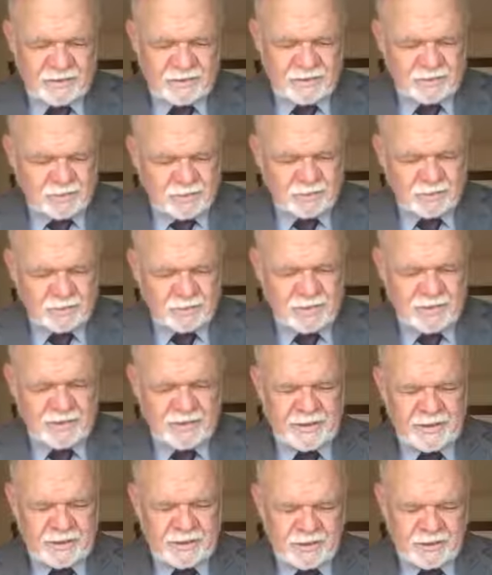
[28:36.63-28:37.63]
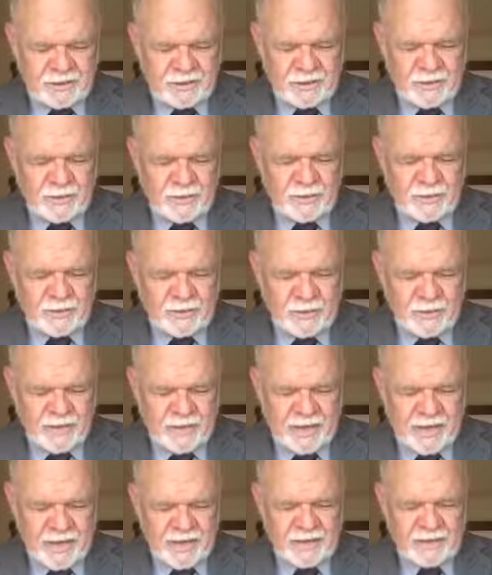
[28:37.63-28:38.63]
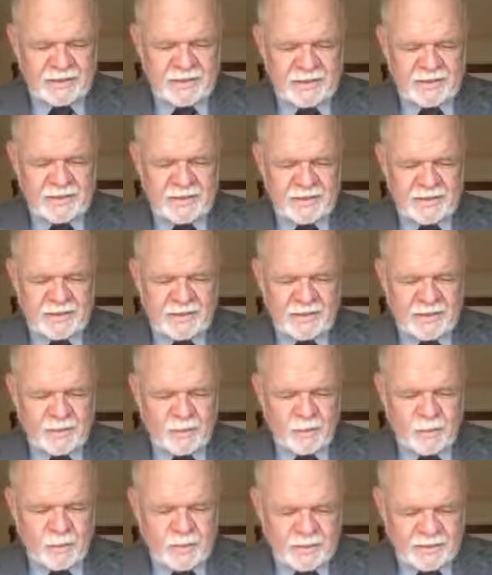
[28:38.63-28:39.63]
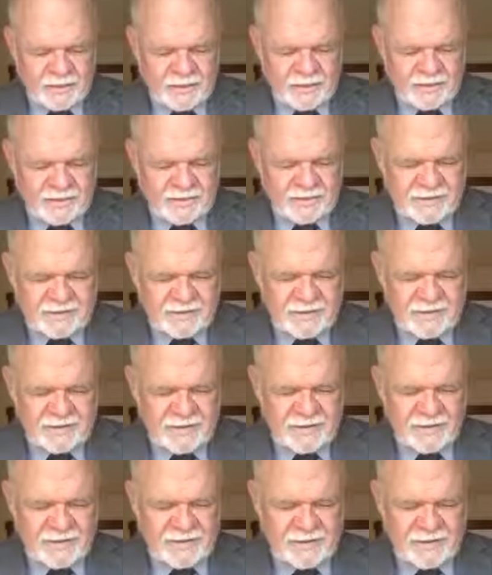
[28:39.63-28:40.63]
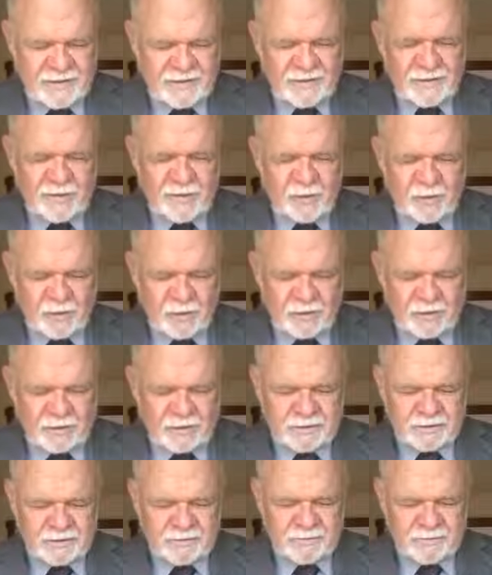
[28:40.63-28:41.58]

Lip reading: truly show that witness to the world.